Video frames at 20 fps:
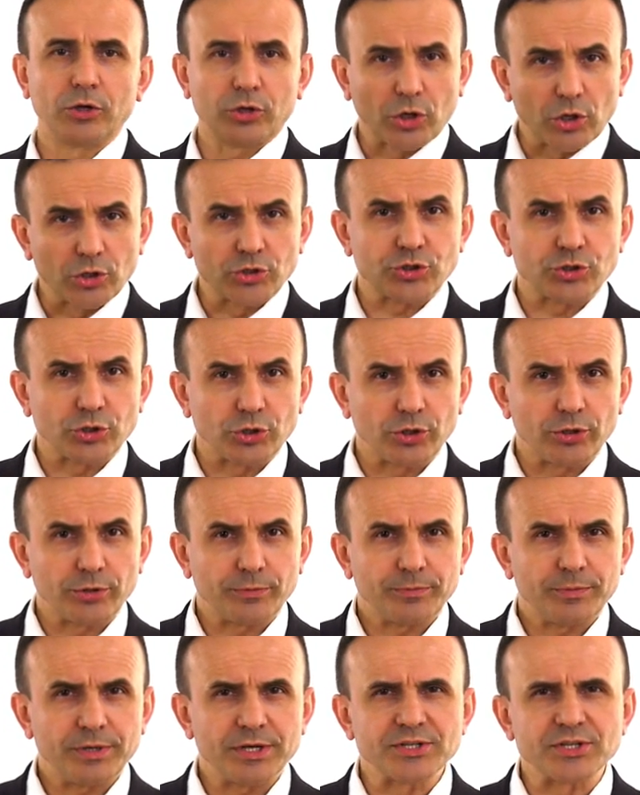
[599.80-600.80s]

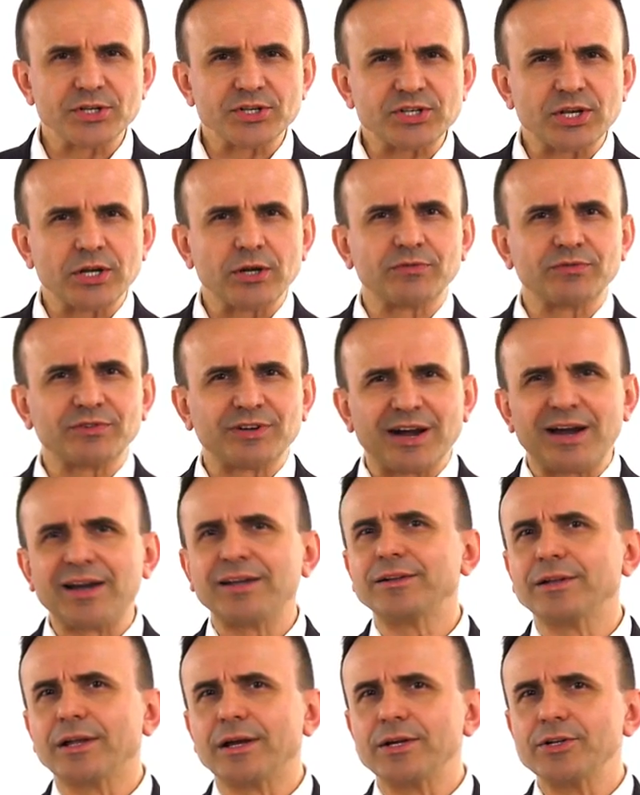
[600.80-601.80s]
Culture is a set of
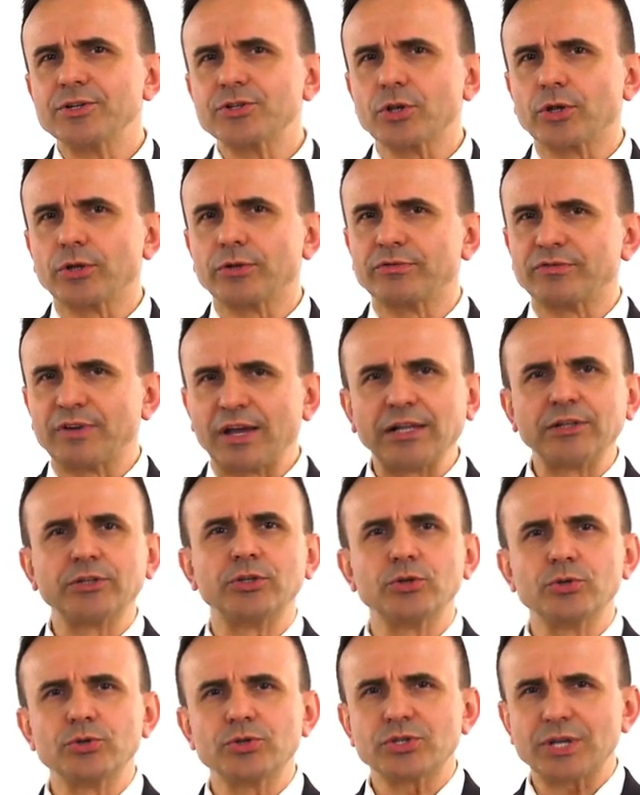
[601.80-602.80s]
guidelines on
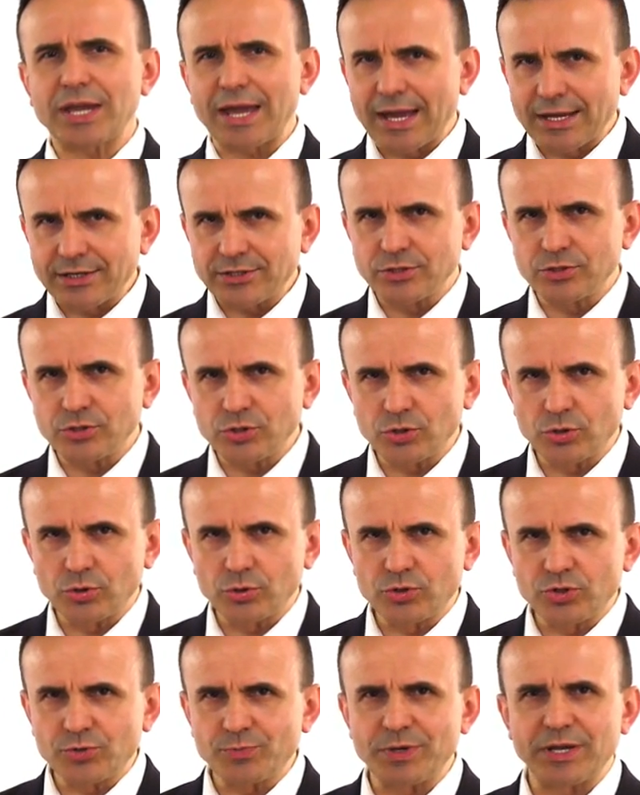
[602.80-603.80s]
values, attitudes,